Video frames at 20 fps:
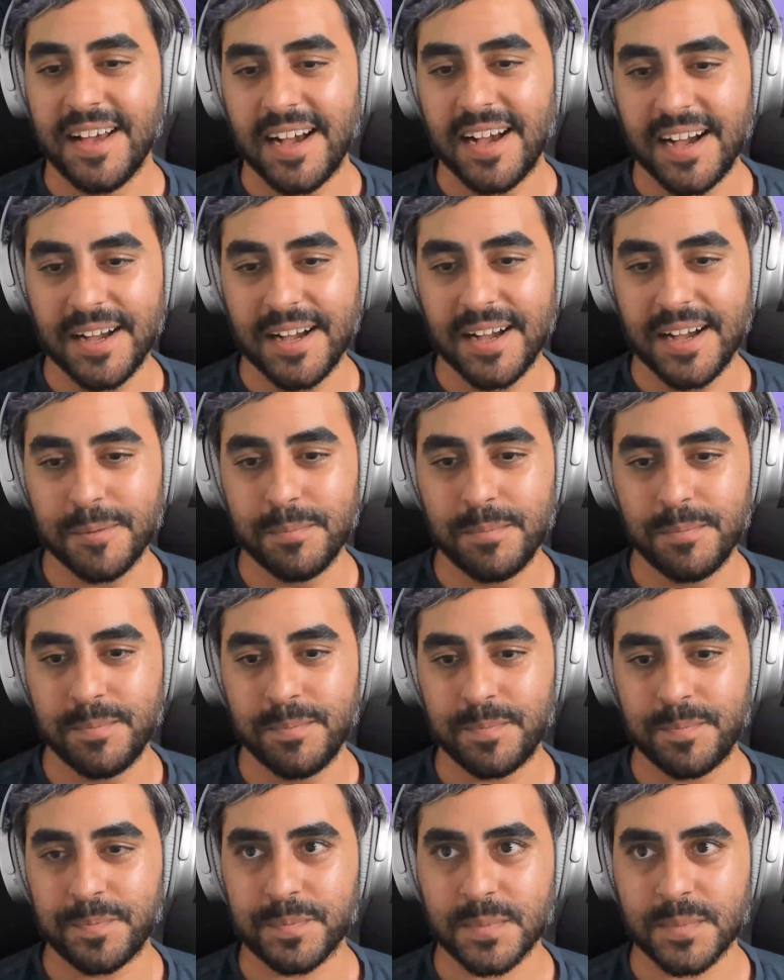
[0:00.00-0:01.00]
Um,
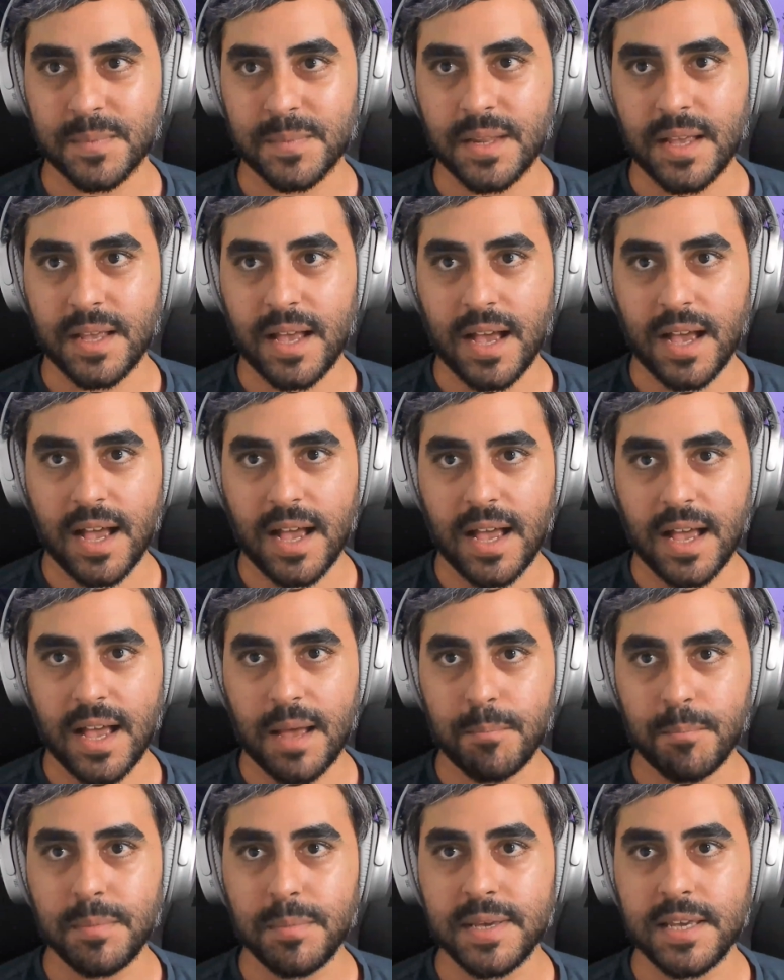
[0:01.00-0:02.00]

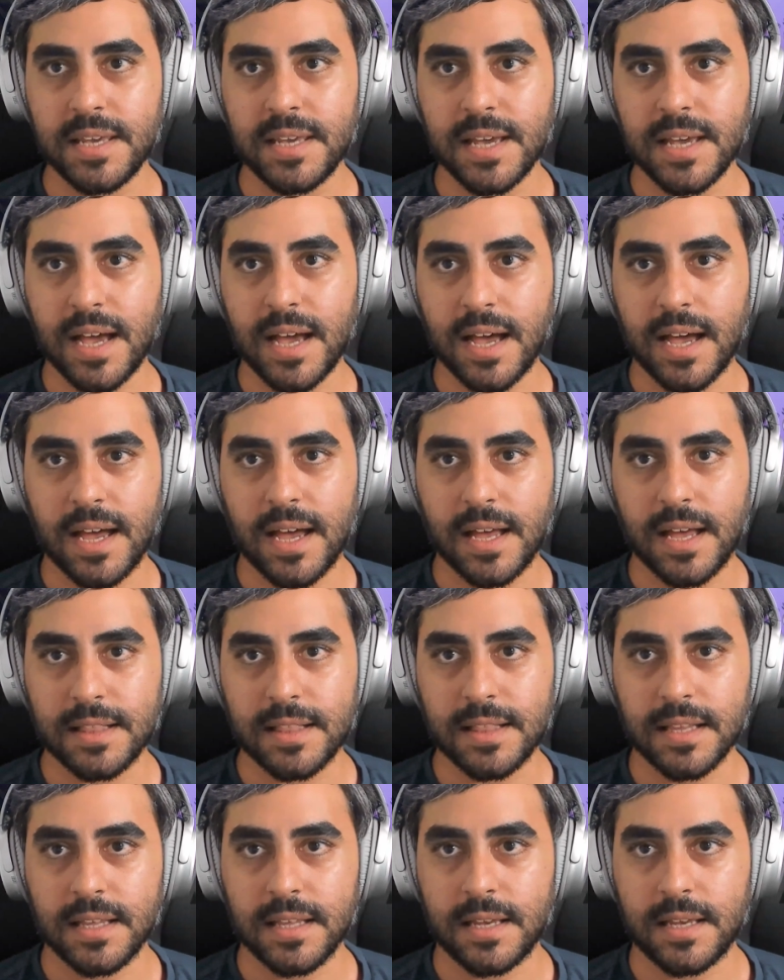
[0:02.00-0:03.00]
maybe uh,
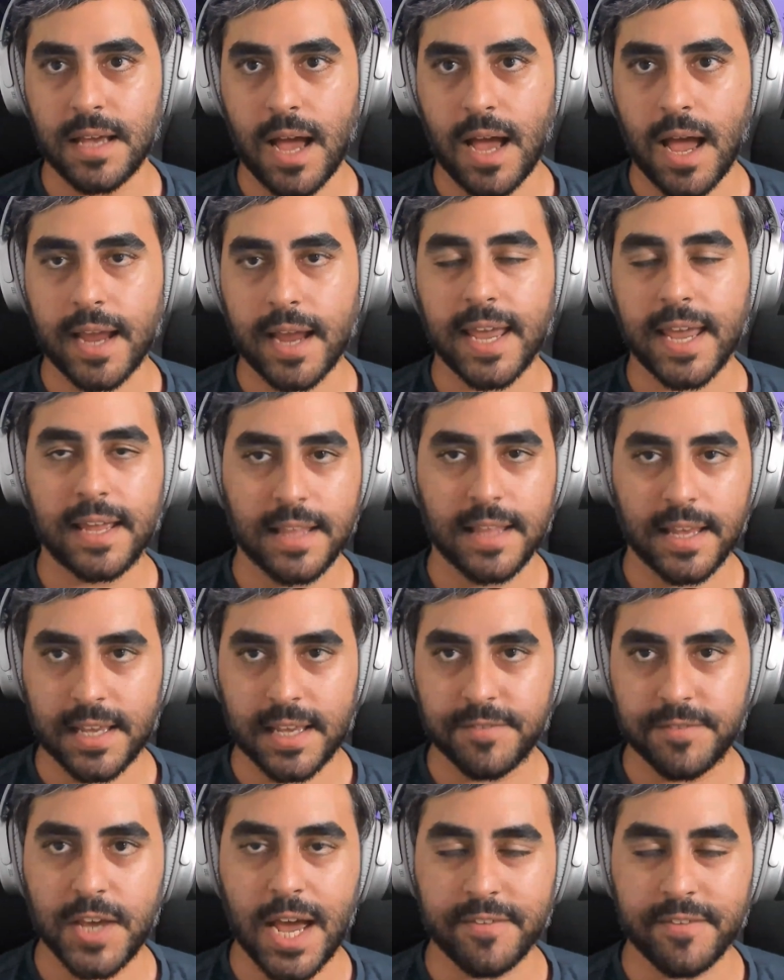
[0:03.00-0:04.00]
again, like
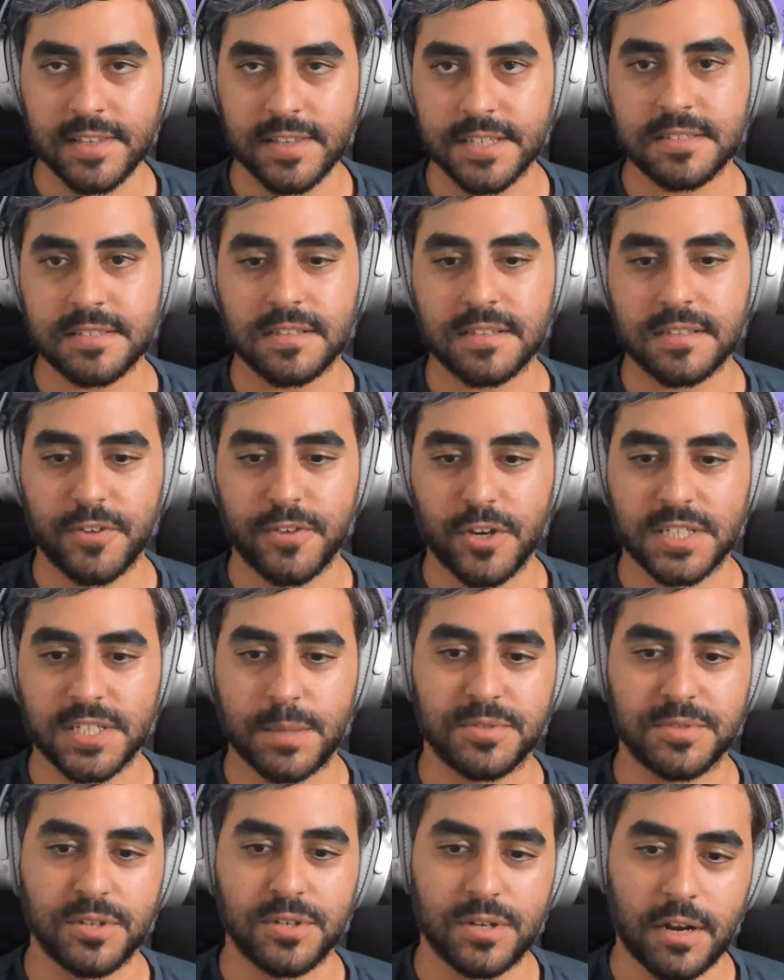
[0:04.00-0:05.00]
if you haven't listened to the first
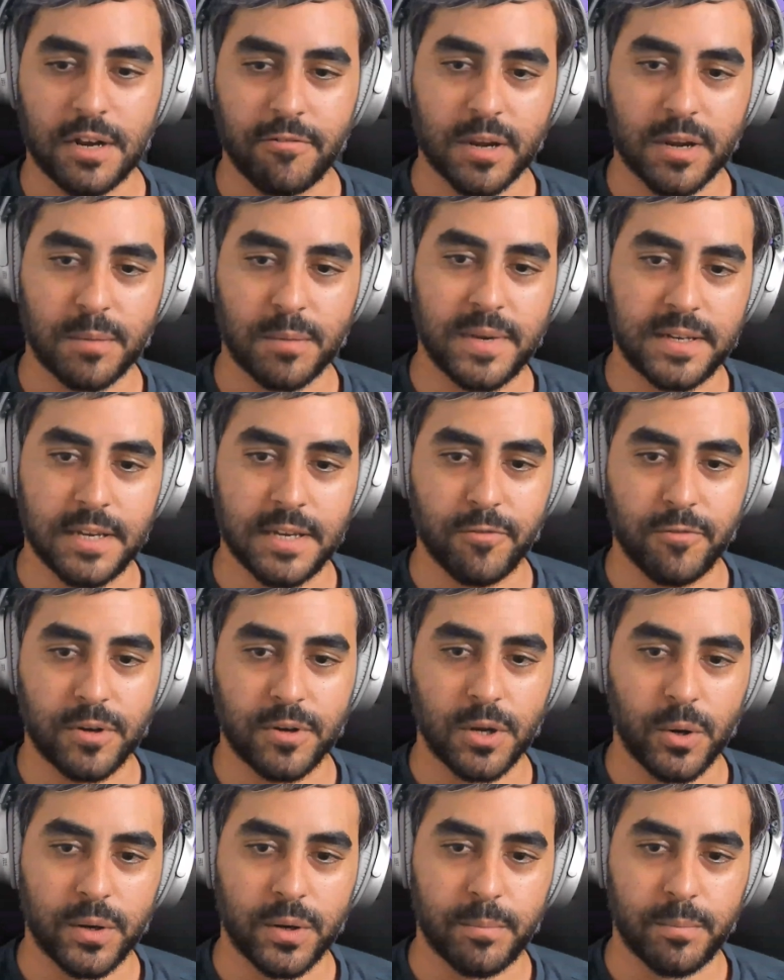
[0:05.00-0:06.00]
episode, I recommend everyone
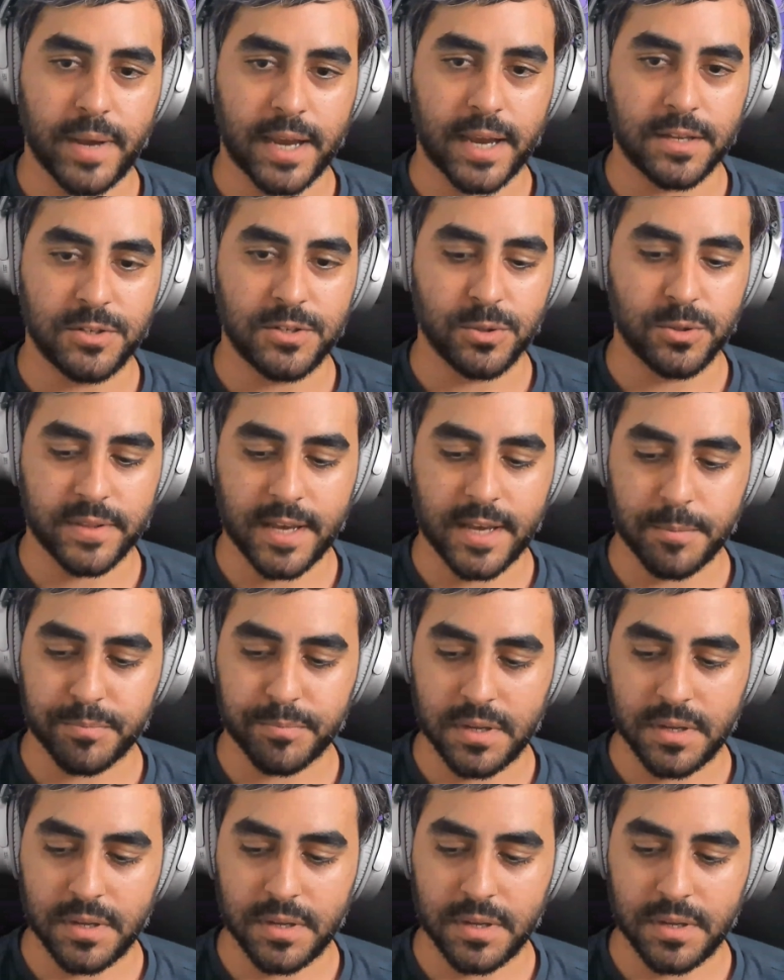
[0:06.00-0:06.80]
going back and doing that.